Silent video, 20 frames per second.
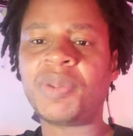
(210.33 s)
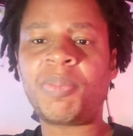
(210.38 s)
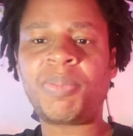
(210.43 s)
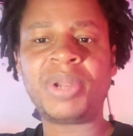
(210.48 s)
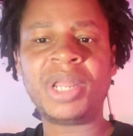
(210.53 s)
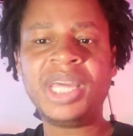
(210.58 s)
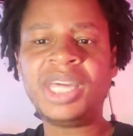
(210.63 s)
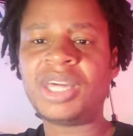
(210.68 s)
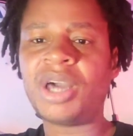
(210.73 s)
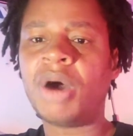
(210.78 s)
The
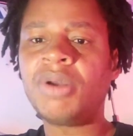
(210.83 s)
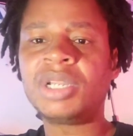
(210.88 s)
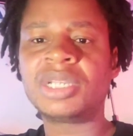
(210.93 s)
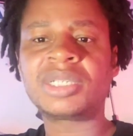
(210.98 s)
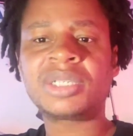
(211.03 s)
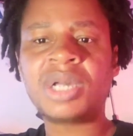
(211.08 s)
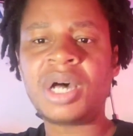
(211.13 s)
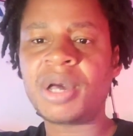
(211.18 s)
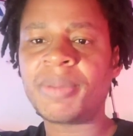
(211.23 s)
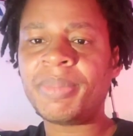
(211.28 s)
play
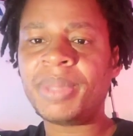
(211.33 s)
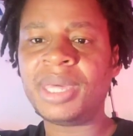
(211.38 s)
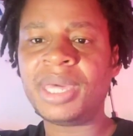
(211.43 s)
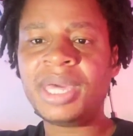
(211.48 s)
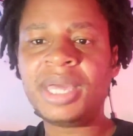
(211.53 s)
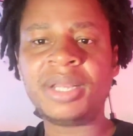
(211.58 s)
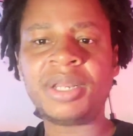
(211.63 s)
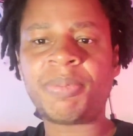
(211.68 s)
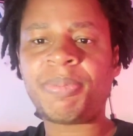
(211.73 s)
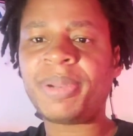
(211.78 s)
calling suck,
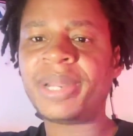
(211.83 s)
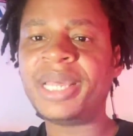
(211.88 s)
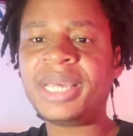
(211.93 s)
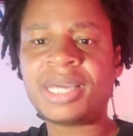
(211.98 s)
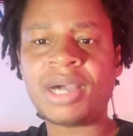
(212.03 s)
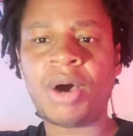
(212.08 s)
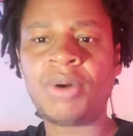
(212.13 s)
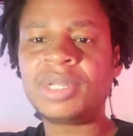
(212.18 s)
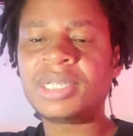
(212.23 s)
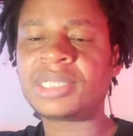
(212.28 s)
man. The play
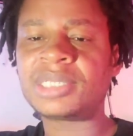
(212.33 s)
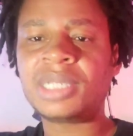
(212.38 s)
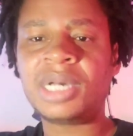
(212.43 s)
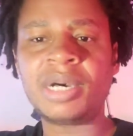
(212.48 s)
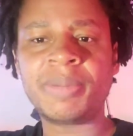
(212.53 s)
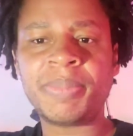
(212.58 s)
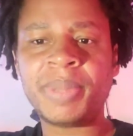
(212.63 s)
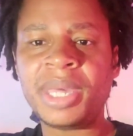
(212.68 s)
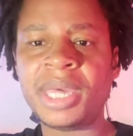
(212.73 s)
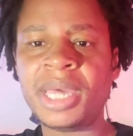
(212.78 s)
calling
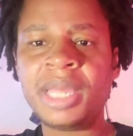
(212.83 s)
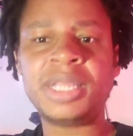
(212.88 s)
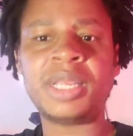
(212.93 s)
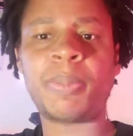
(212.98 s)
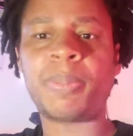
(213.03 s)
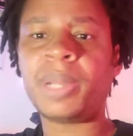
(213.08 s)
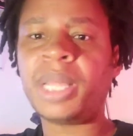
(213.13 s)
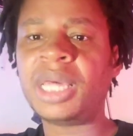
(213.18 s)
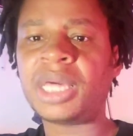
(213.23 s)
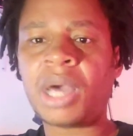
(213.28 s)
suck, man.
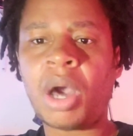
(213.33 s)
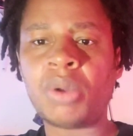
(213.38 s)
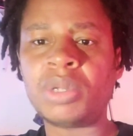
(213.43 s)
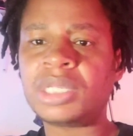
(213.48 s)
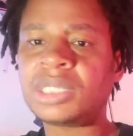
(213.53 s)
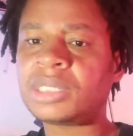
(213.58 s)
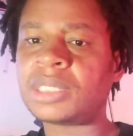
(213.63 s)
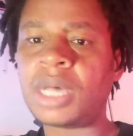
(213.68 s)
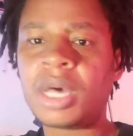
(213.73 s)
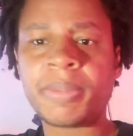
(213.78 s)
The play
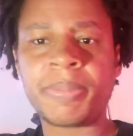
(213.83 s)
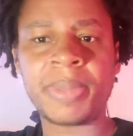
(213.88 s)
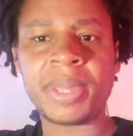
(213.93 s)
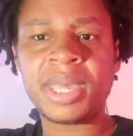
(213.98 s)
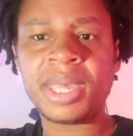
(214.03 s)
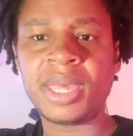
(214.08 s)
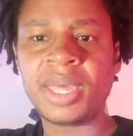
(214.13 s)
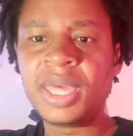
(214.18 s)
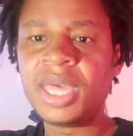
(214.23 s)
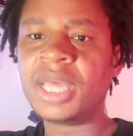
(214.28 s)
calling suck,
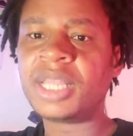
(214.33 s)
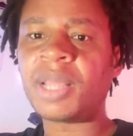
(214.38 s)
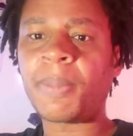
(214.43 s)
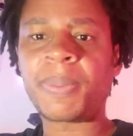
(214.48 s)
man.